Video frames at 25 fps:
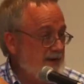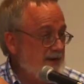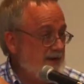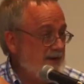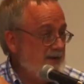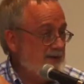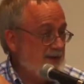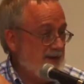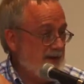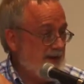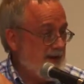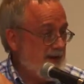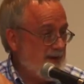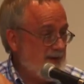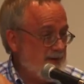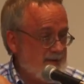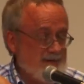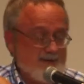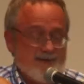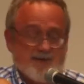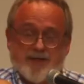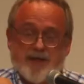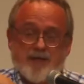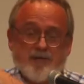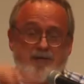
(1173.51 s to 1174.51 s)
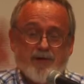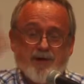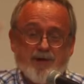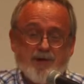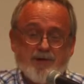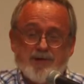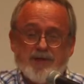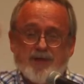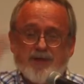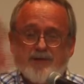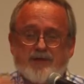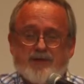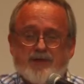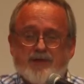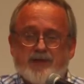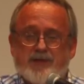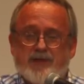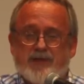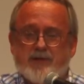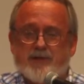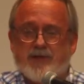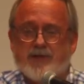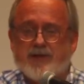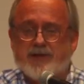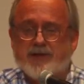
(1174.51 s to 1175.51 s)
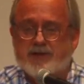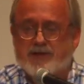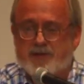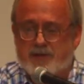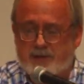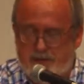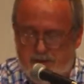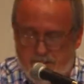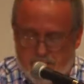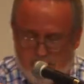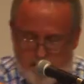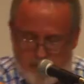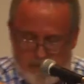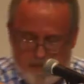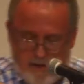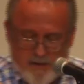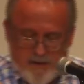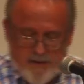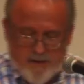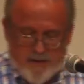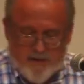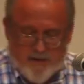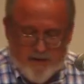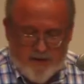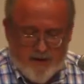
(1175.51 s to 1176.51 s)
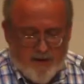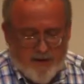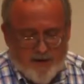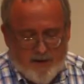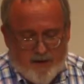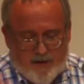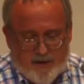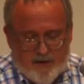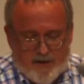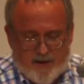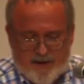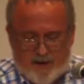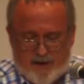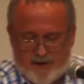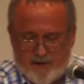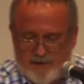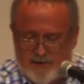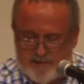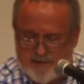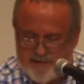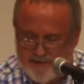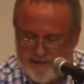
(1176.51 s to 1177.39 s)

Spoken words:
years later, 7 years after it should have been destroyed. I